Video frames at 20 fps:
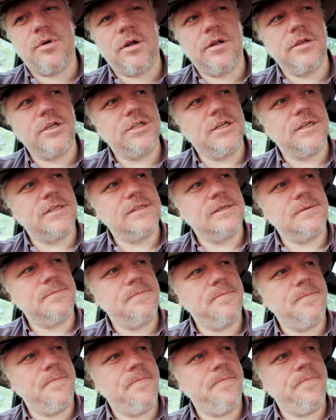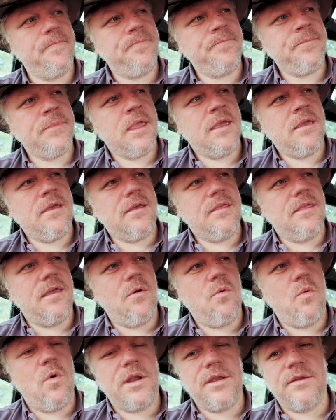branches.
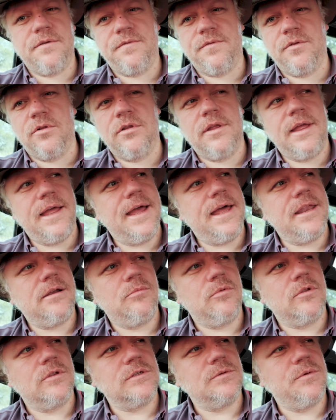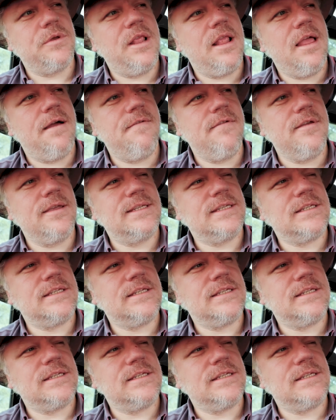They're wonderful animals with lovely